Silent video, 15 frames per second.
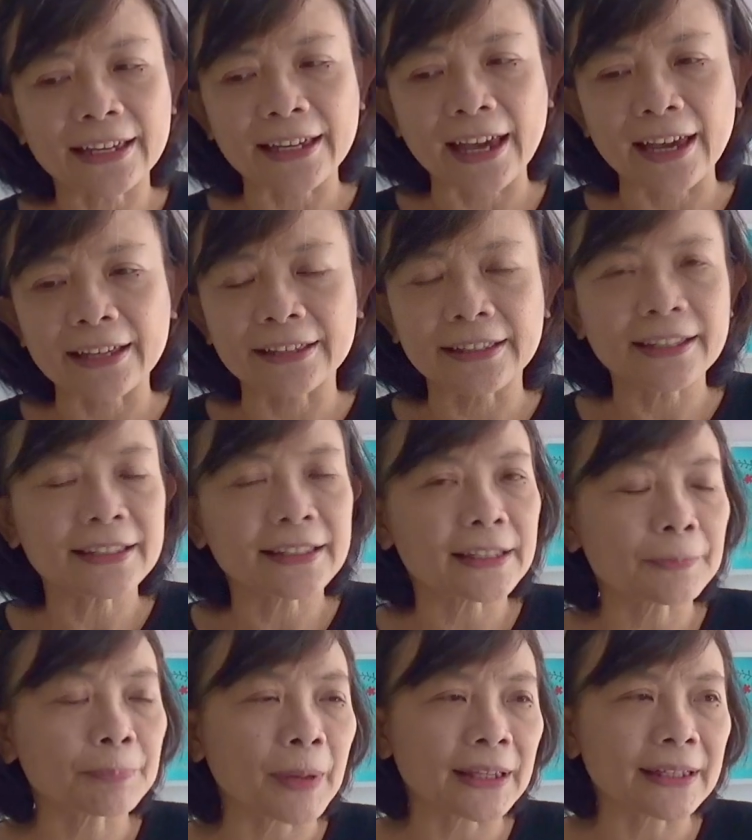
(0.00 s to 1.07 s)
and this
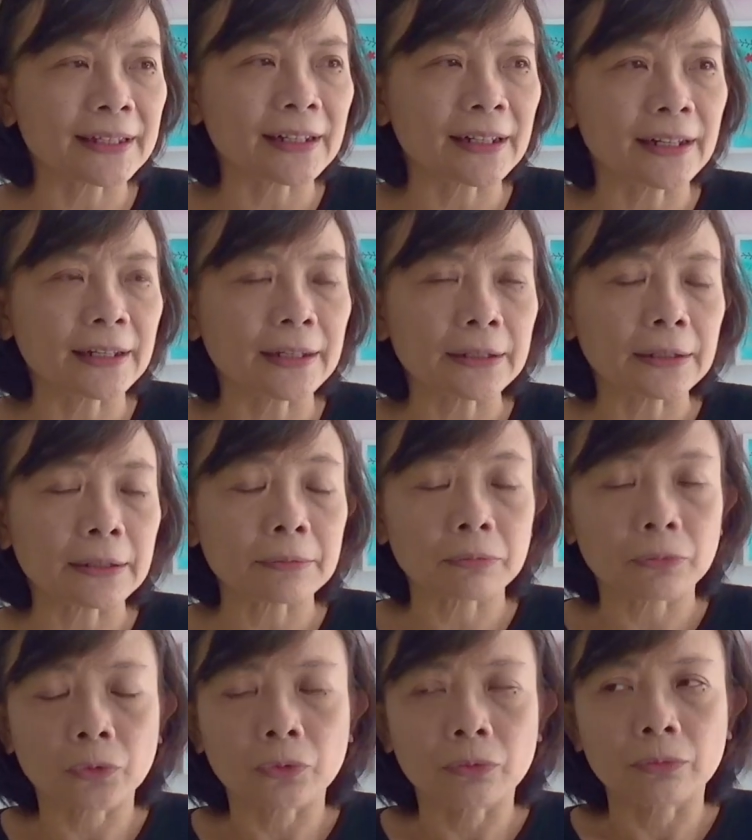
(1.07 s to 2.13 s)
is particularly
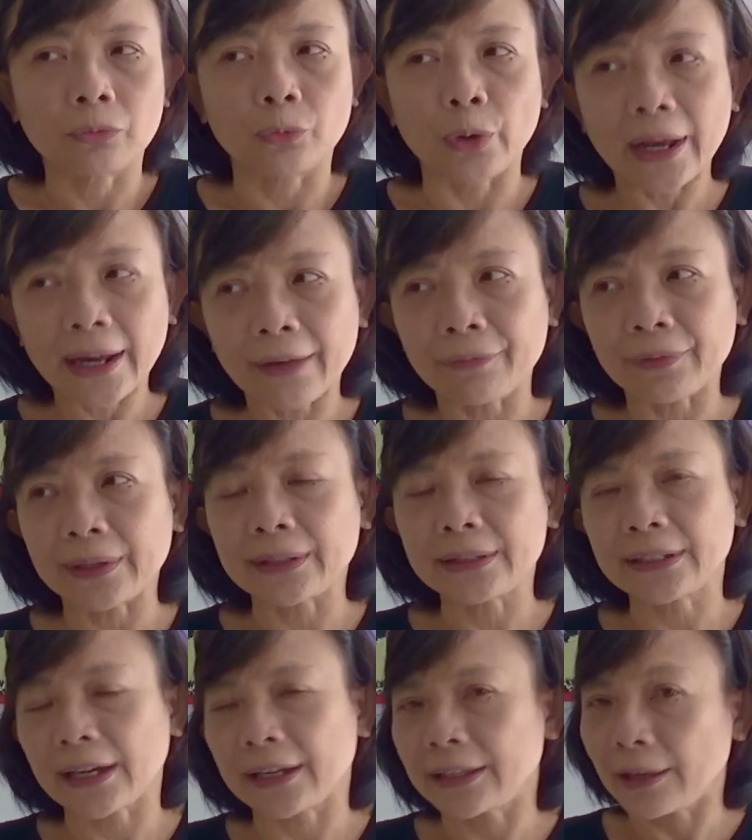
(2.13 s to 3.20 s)
relevant
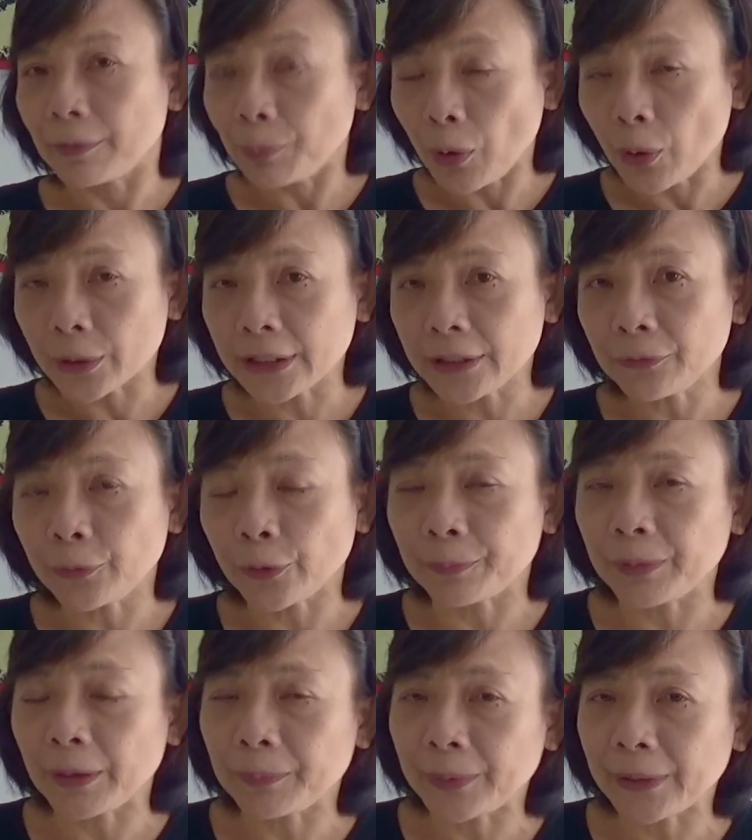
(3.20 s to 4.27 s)
and important for
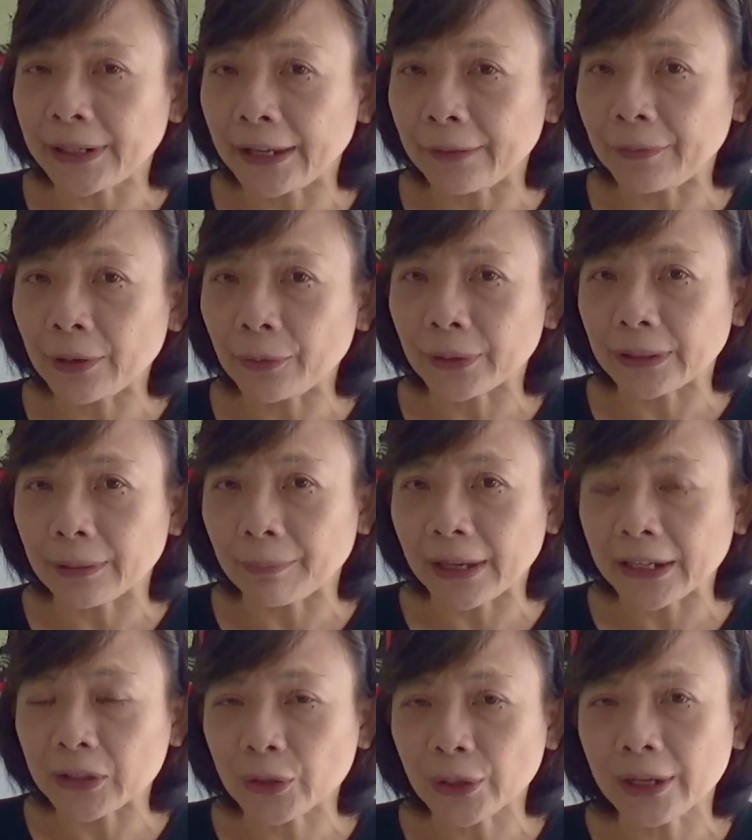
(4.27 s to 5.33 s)
people living with
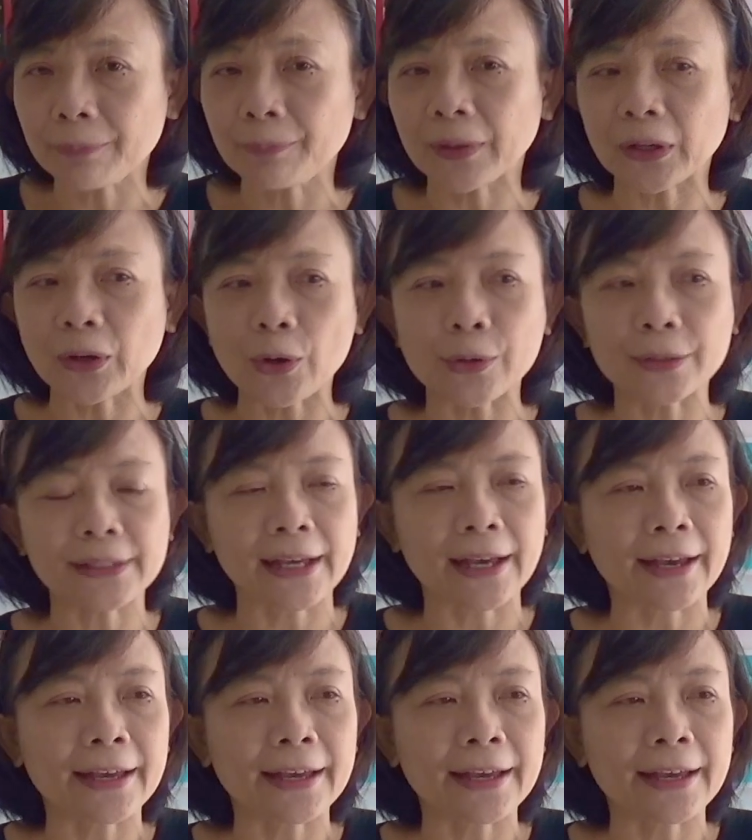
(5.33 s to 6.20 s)
dementia because